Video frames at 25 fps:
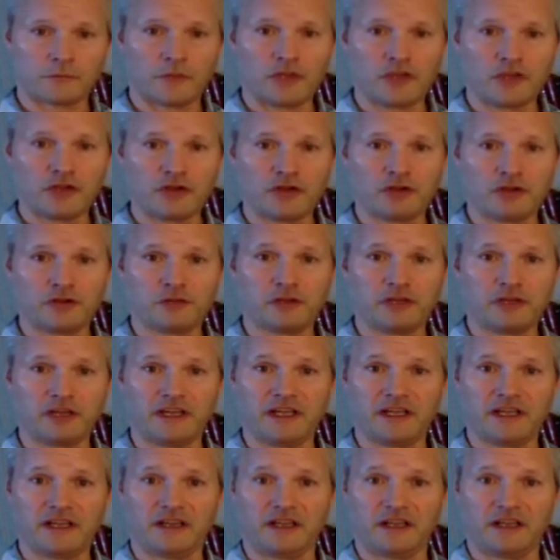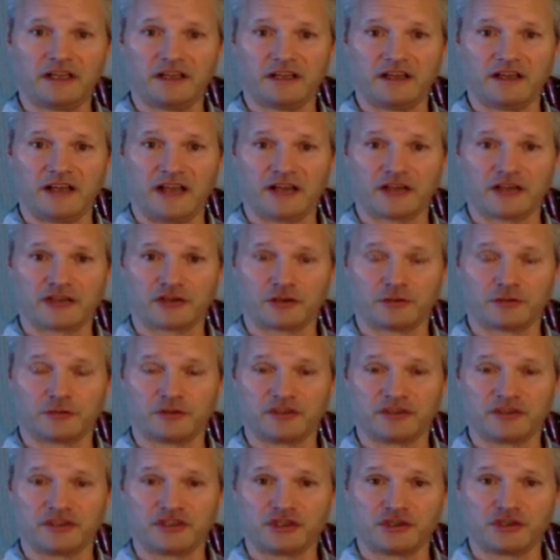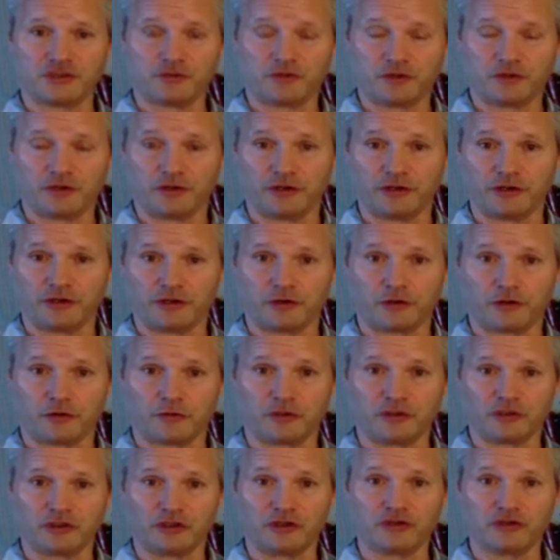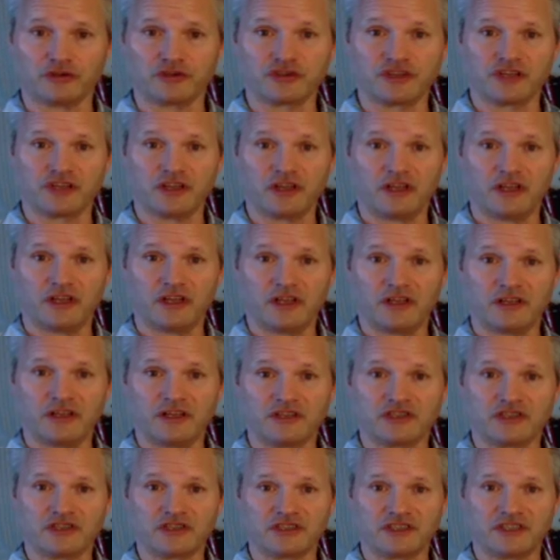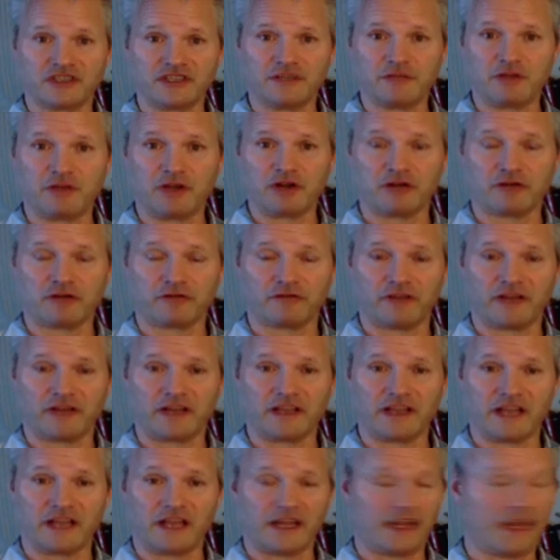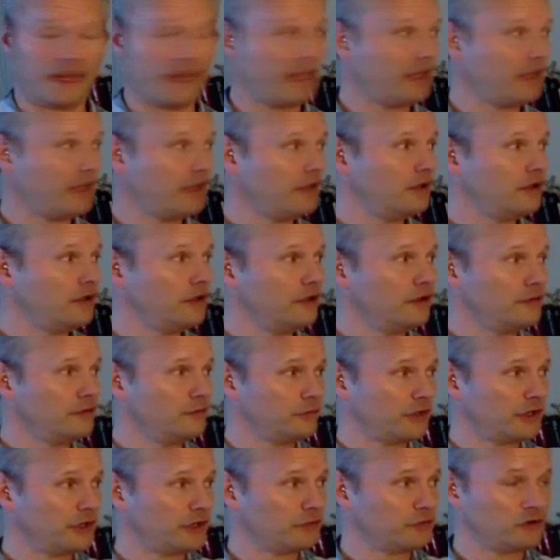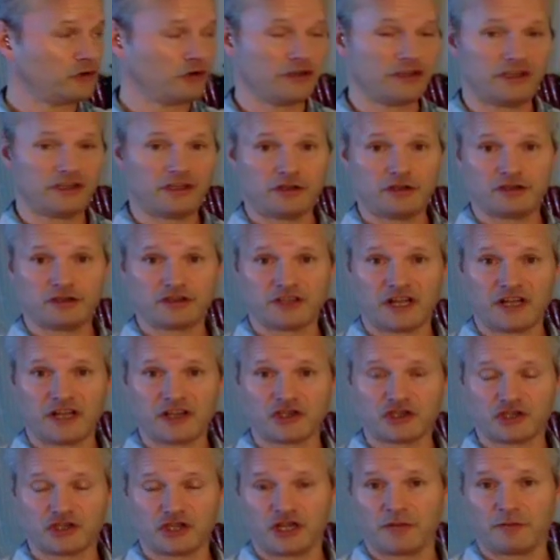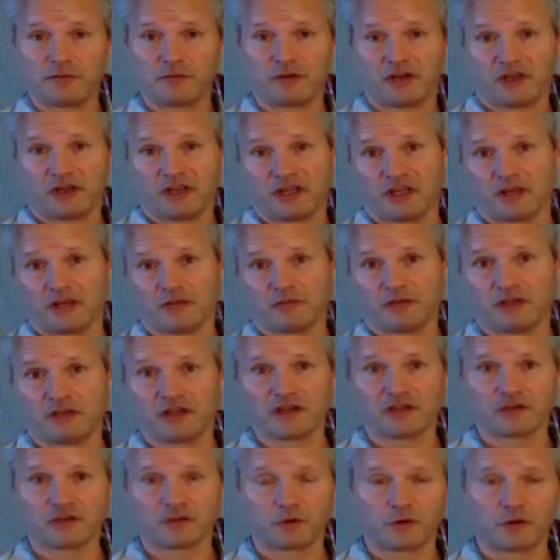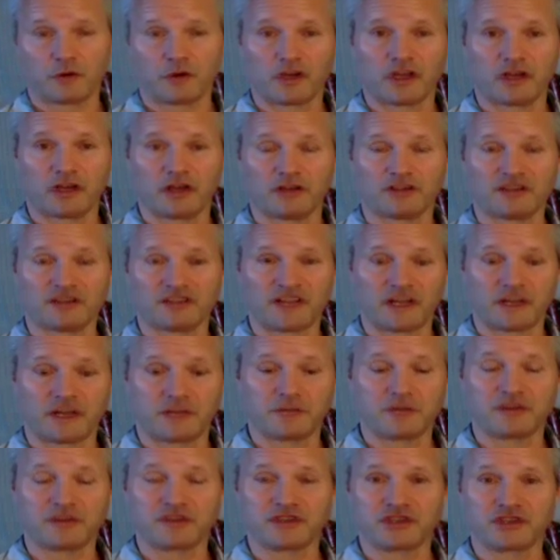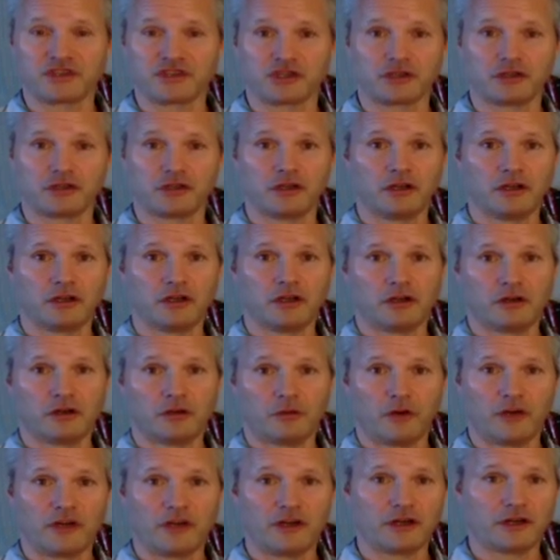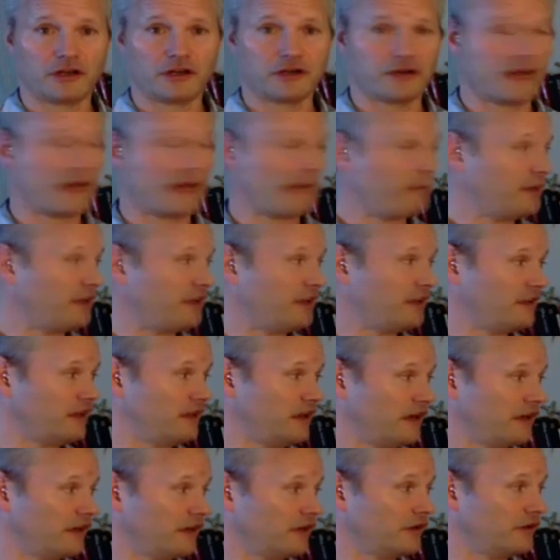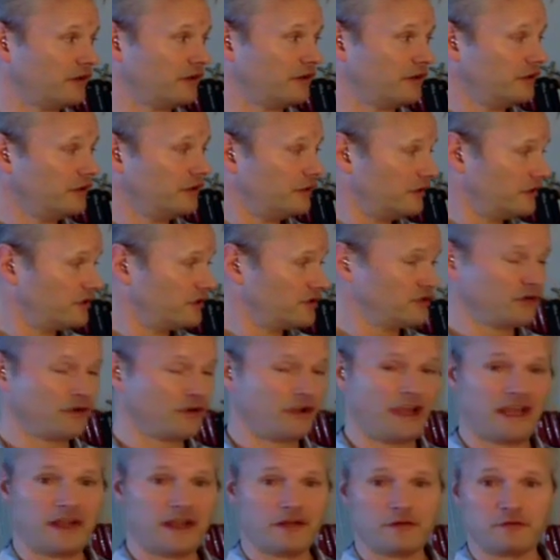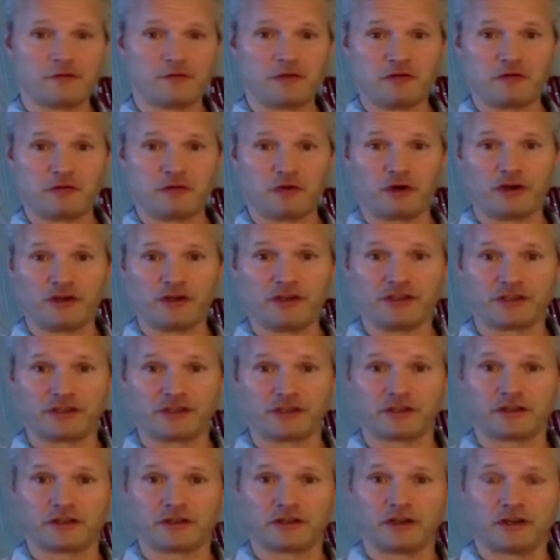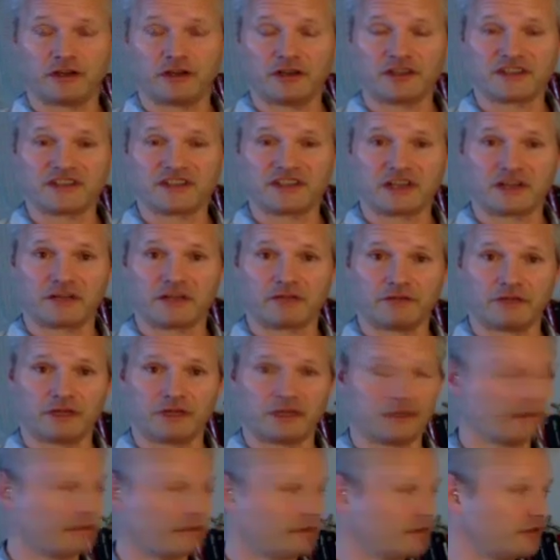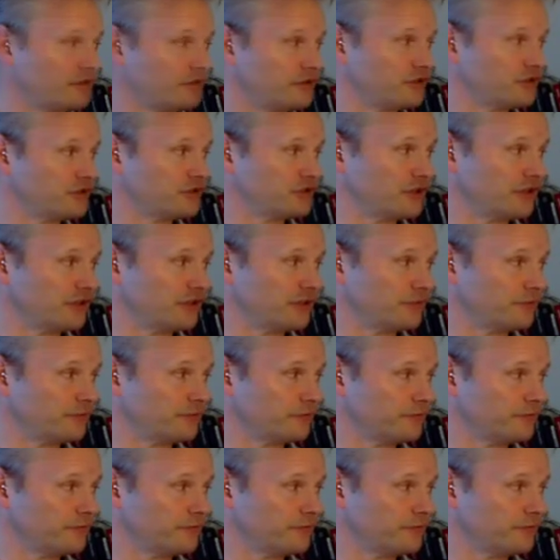You could play it in natural position with all your normal notes and then just leap out and find that A, but I'm going to use that shape again because we're working on second position. Why not grab it in there? So A would be pointer on the second fret of the third string.